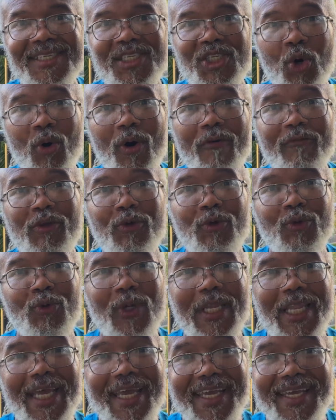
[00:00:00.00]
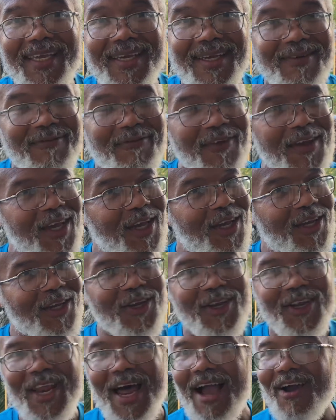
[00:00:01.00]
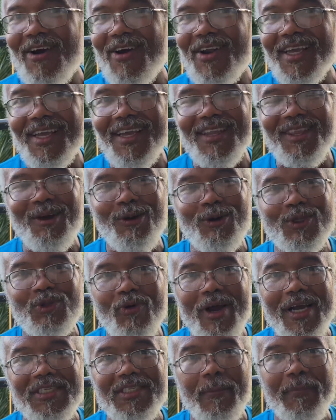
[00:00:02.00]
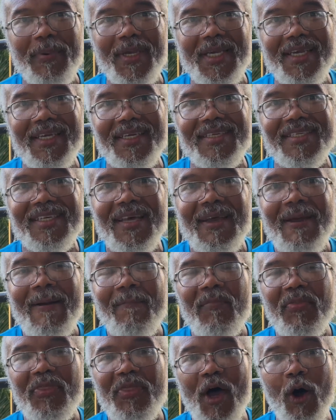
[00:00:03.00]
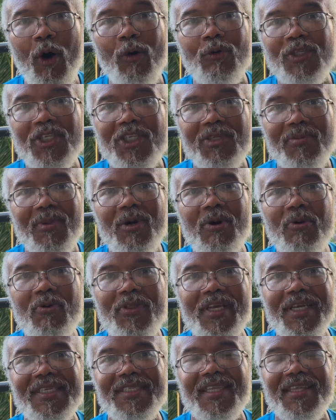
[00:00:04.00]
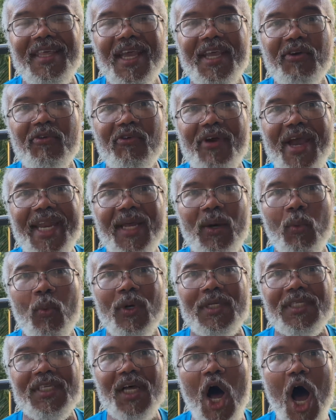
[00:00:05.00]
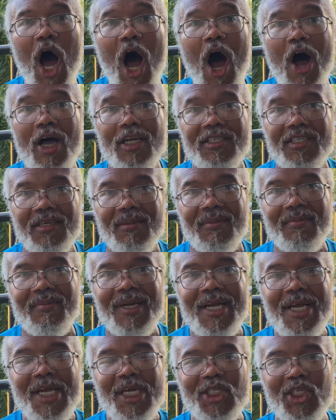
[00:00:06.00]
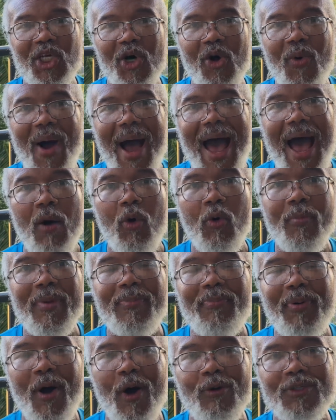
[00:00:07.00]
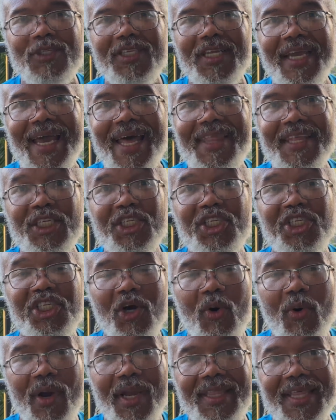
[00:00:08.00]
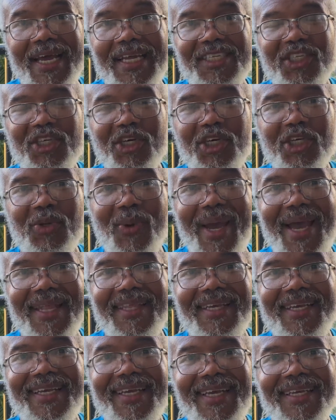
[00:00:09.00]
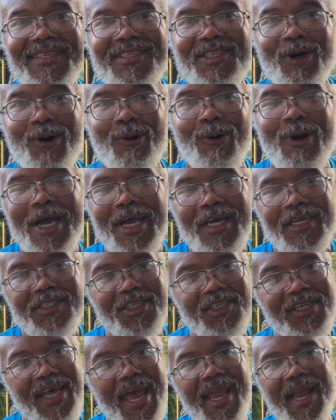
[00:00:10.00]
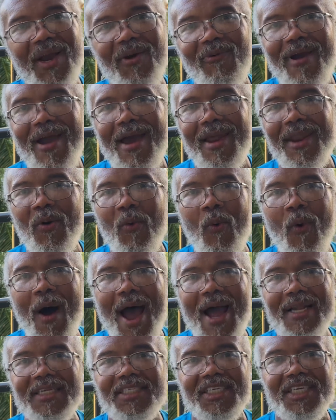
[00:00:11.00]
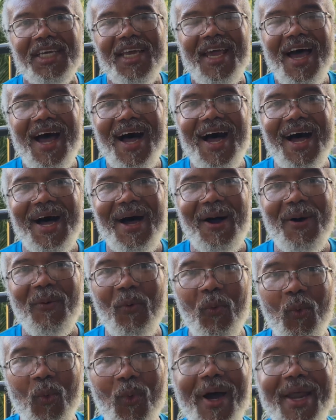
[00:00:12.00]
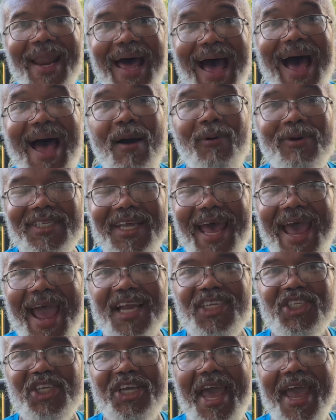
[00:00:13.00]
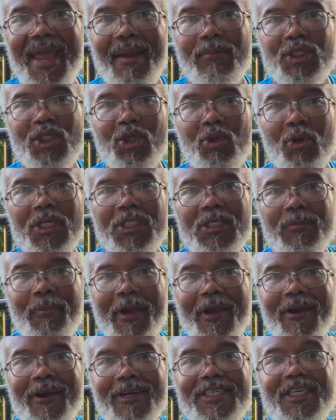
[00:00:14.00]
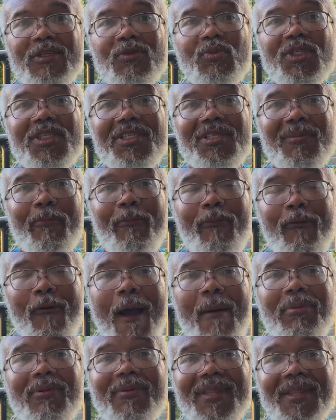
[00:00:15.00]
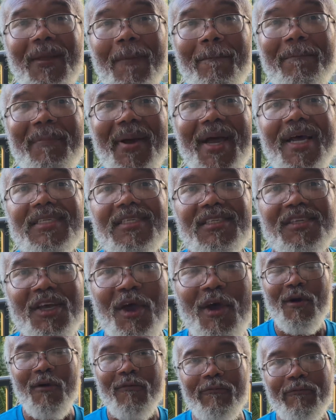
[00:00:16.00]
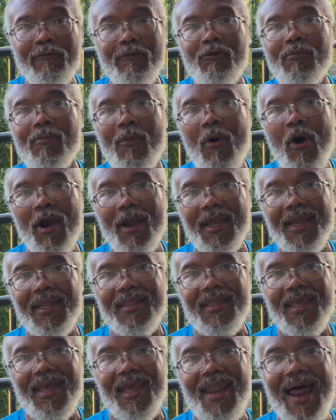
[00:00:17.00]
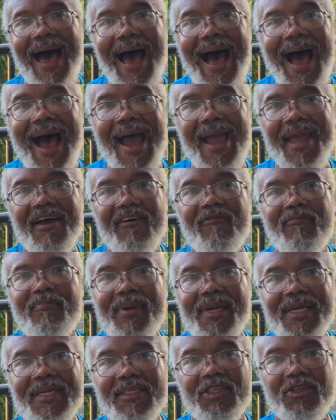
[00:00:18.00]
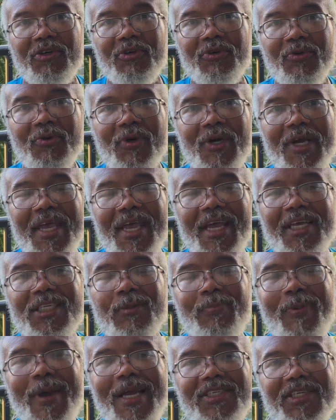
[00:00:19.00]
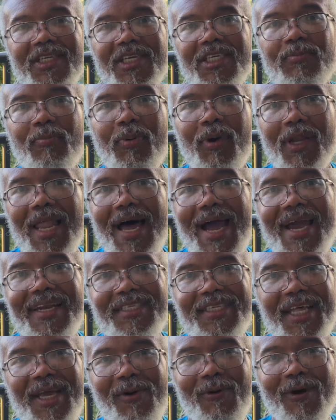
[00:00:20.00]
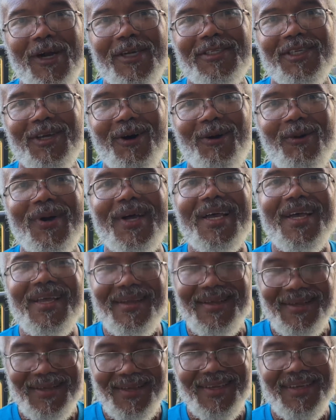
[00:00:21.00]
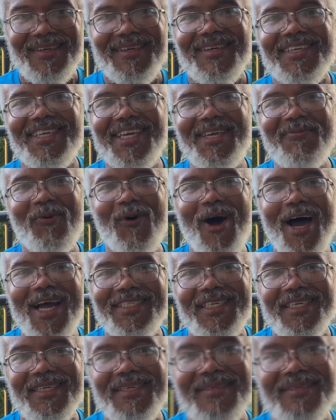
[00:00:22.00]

So if you leave, you're not going to get those recipes. Those smoothies that they created was awesome. So I will be posting that and showing that to you at the end. So just hang around and watch uh, what I was actually able to experience. This was probably the best fruit market that I have been to, especially as polite as they were. So keep watching.